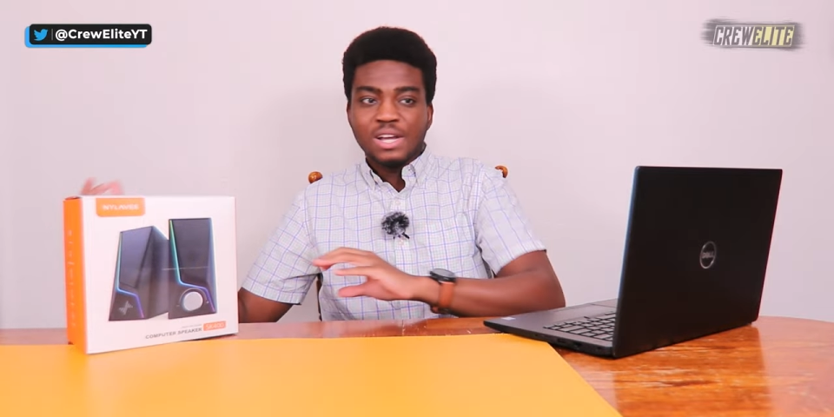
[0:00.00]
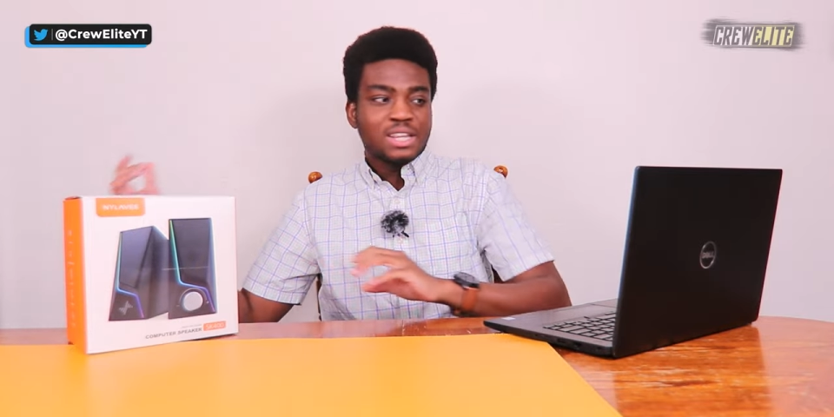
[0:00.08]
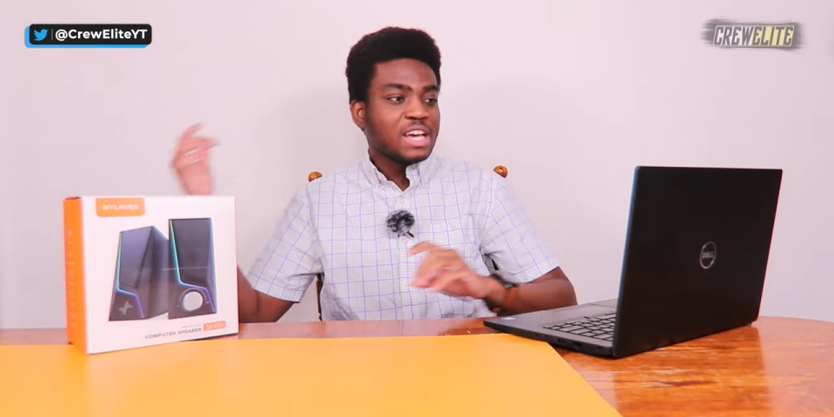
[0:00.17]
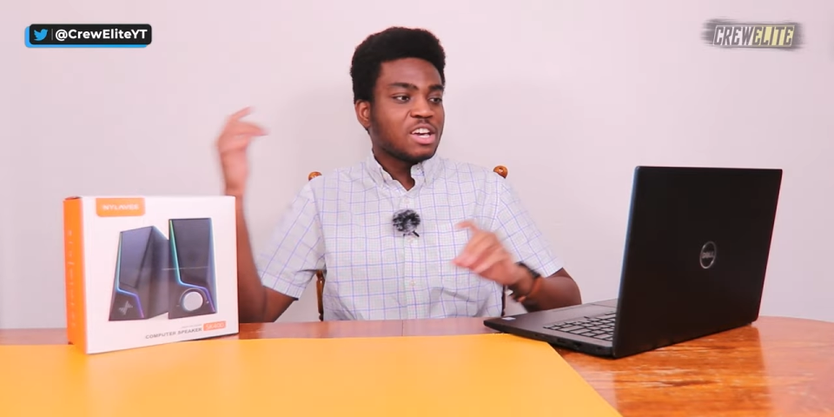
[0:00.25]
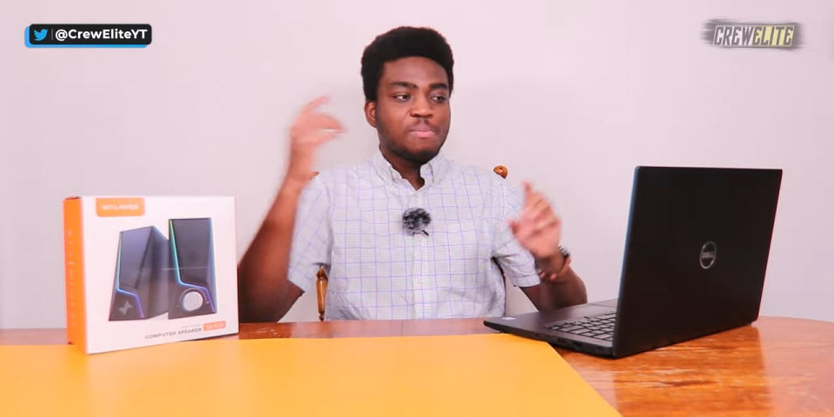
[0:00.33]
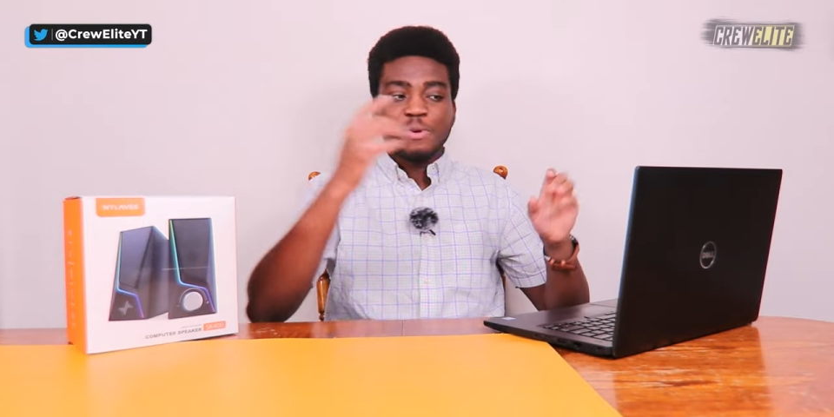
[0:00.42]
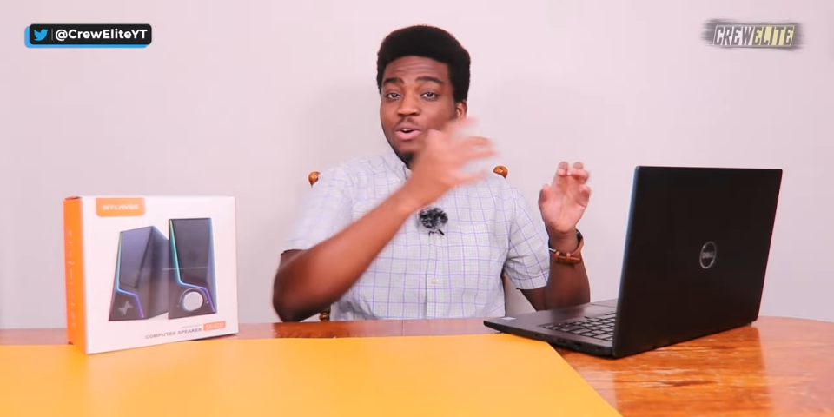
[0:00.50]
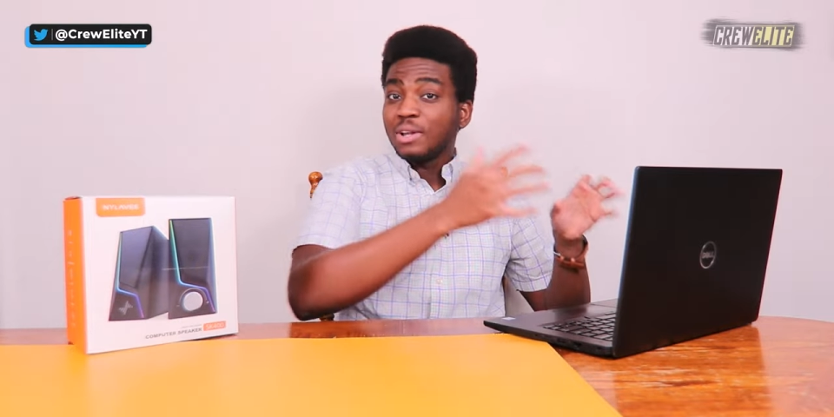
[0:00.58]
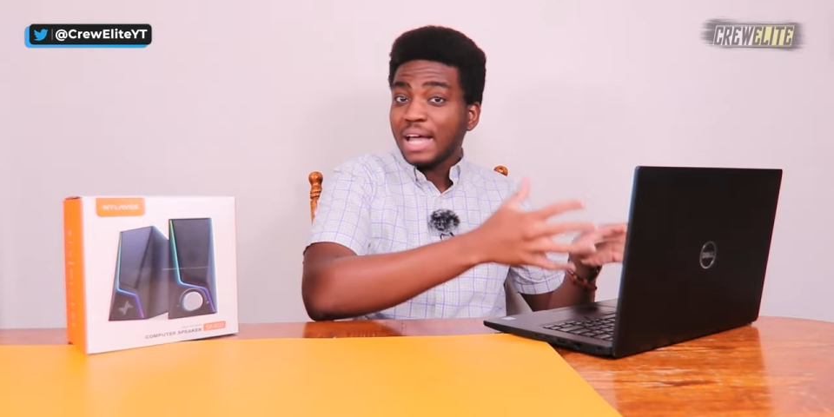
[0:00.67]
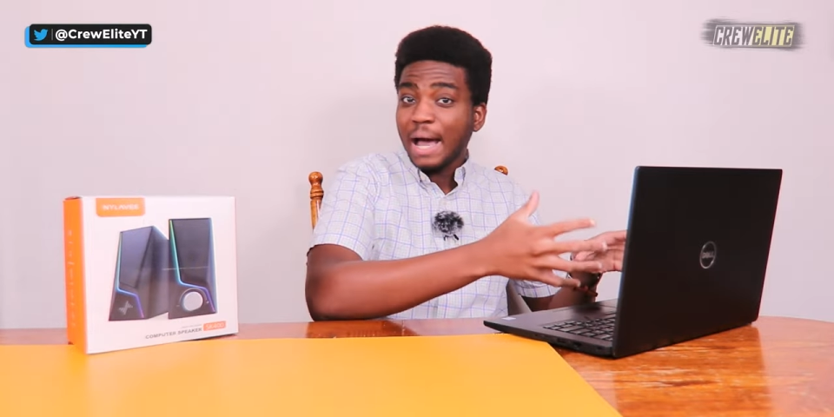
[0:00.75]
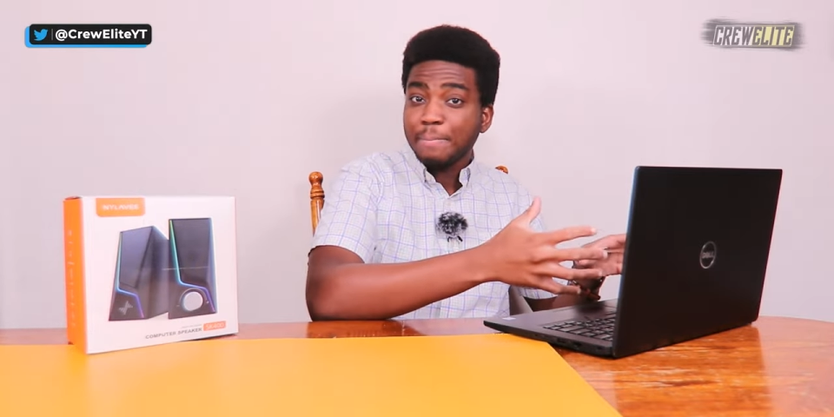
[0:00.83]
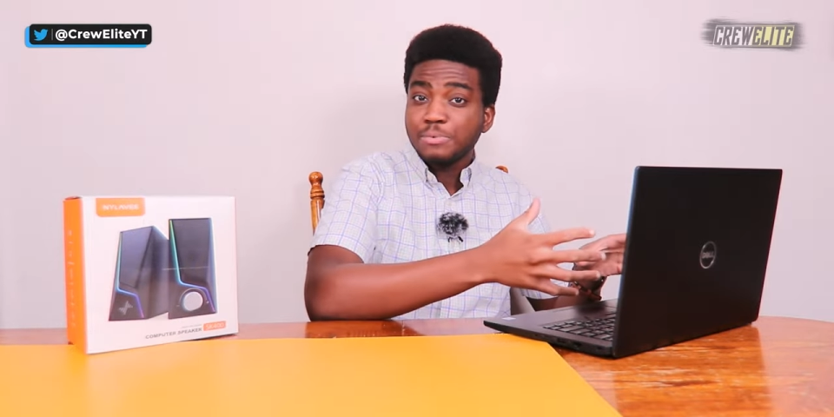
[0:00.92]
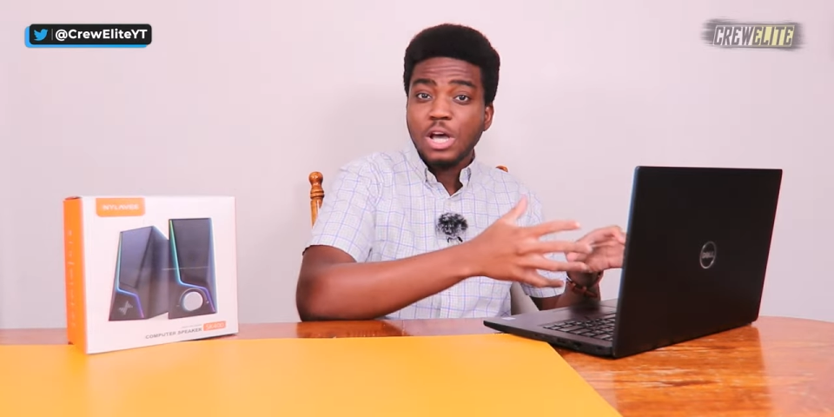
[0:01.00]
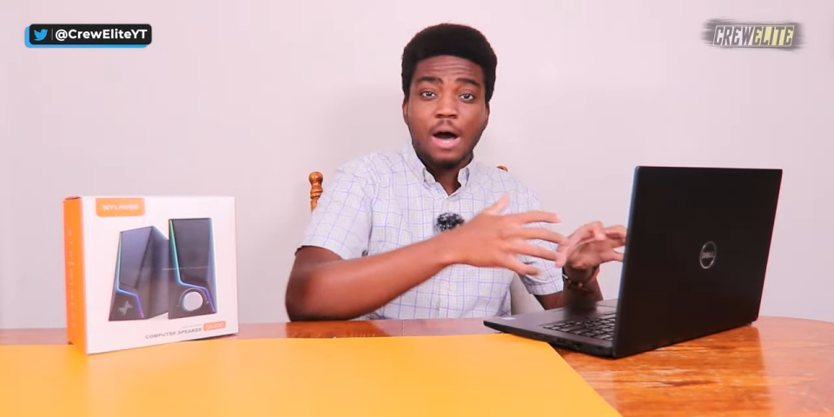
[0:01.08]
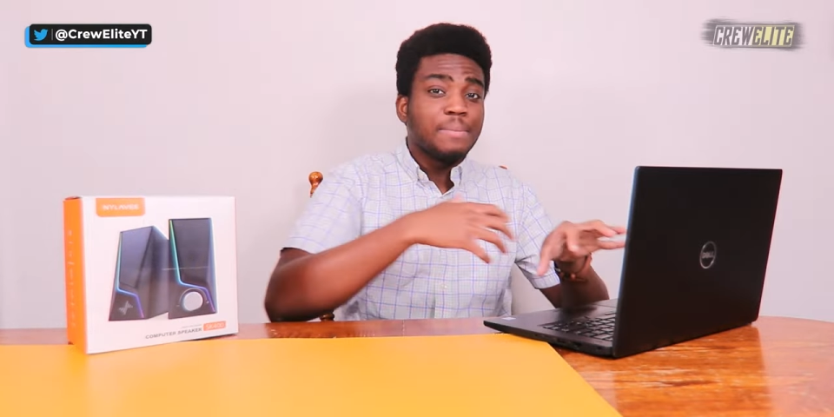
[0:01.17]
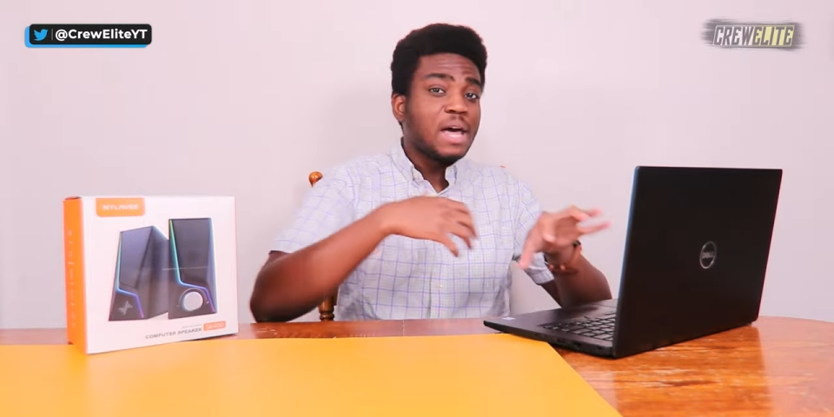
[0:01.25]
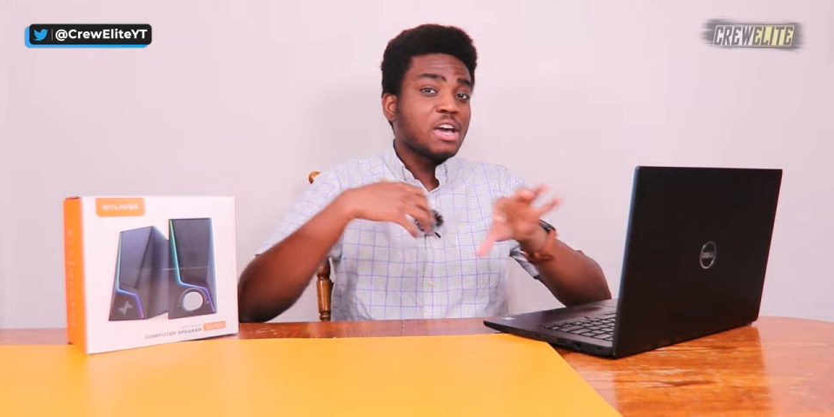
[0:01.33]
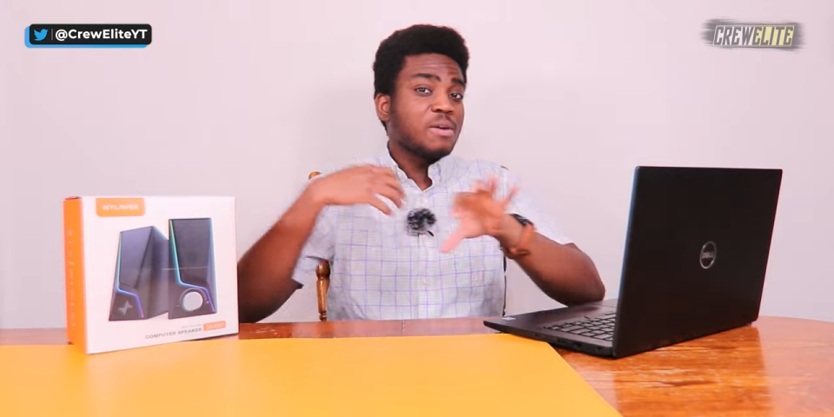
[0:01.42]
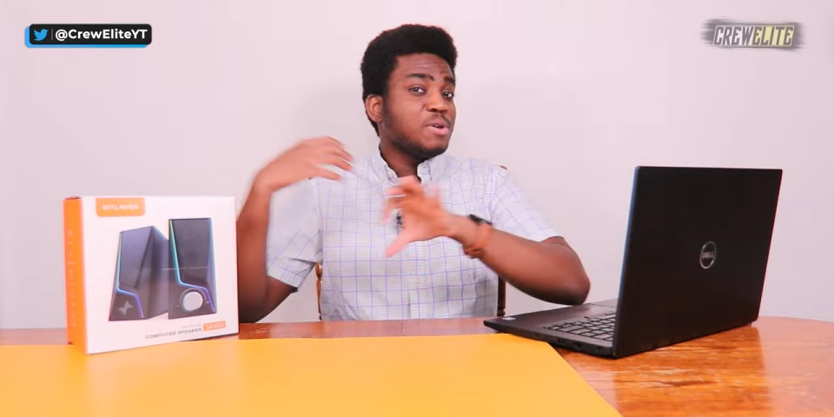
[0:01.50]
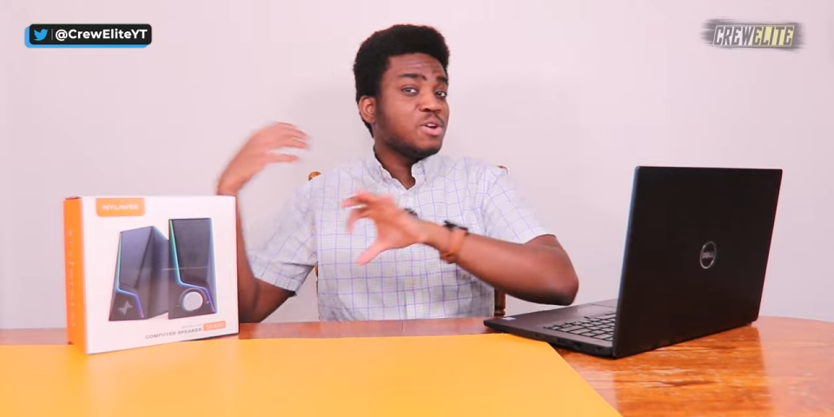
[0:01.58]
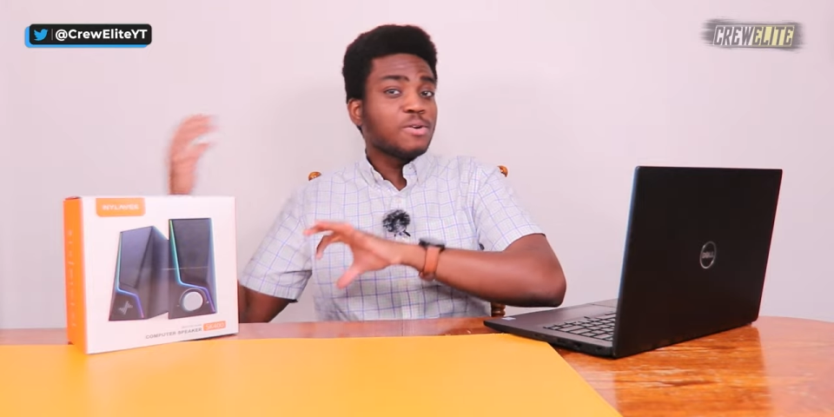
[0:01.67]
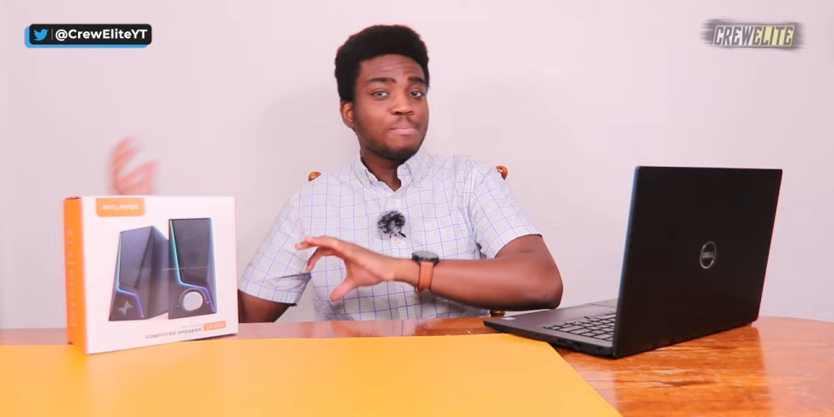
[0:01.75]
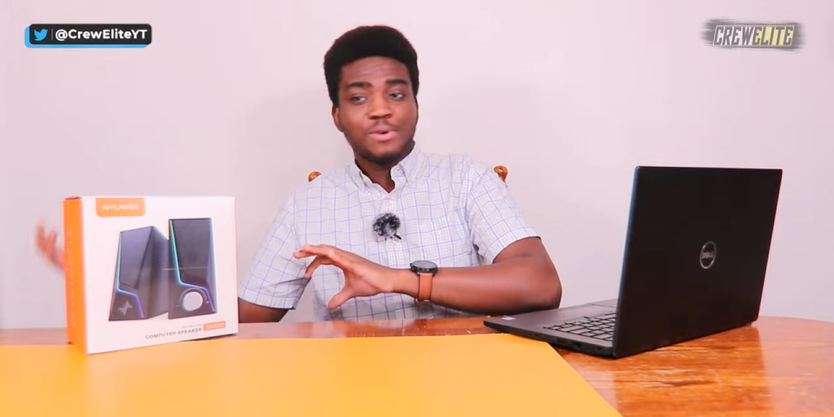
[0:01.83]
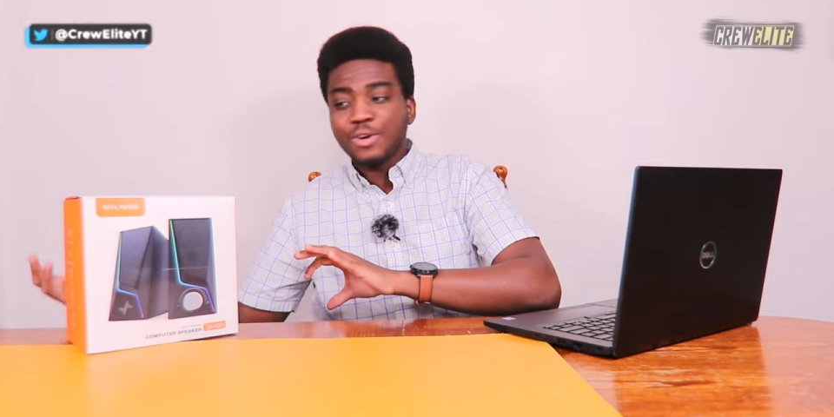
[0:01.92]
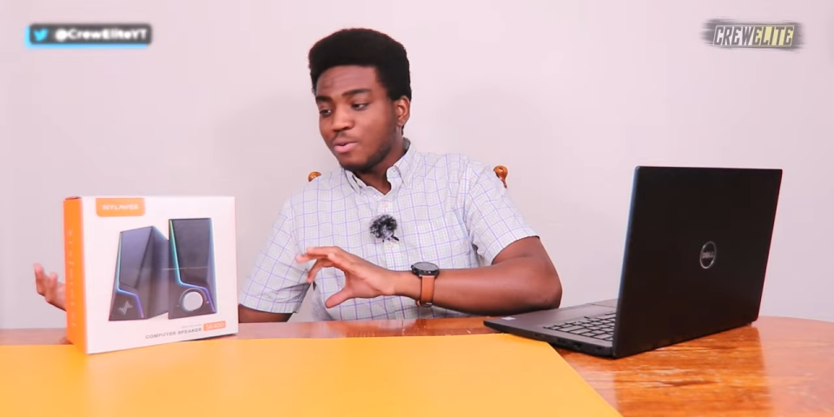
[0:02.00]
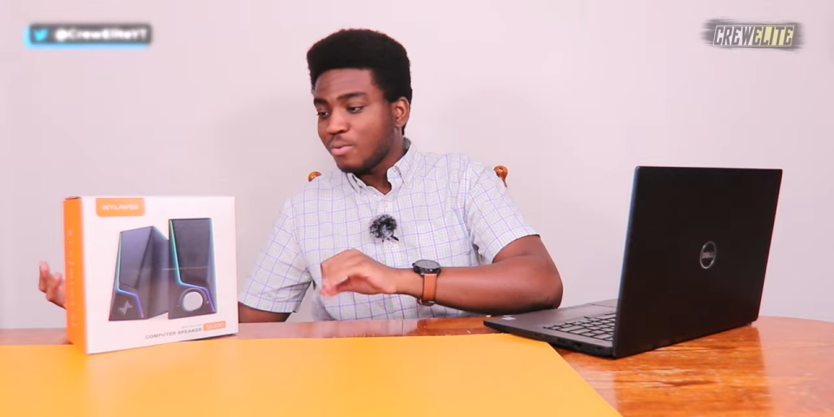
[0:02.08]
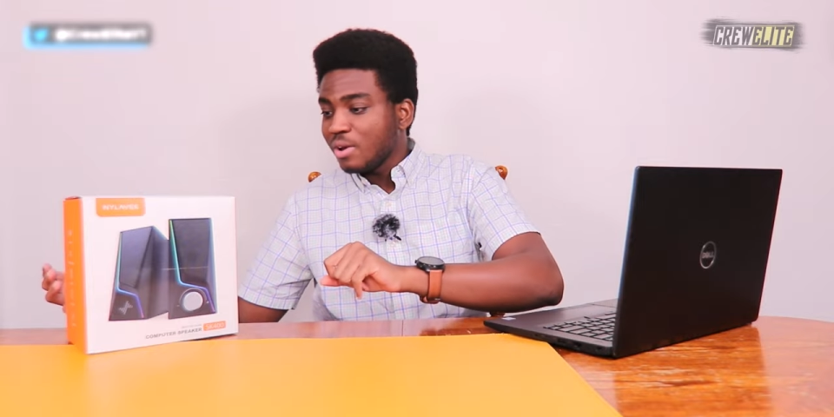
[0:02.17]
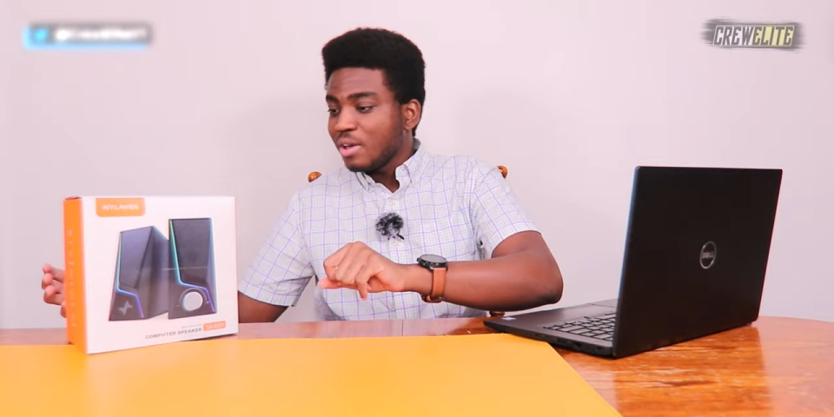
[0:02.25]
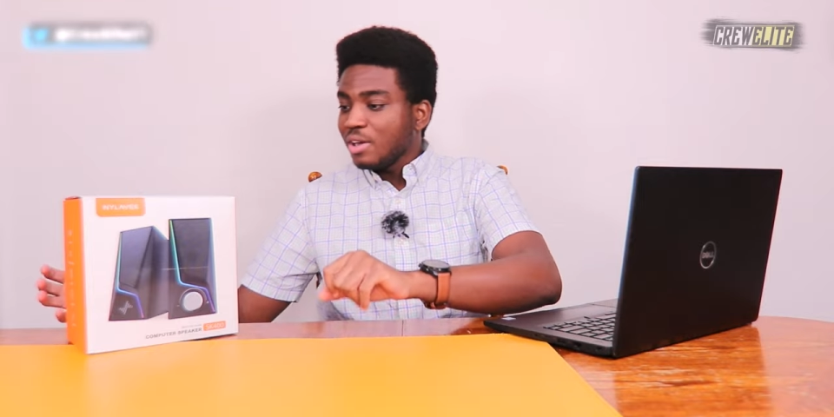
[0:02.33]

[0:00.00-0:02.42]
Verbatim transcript: that could be your laptop, that could be your computer.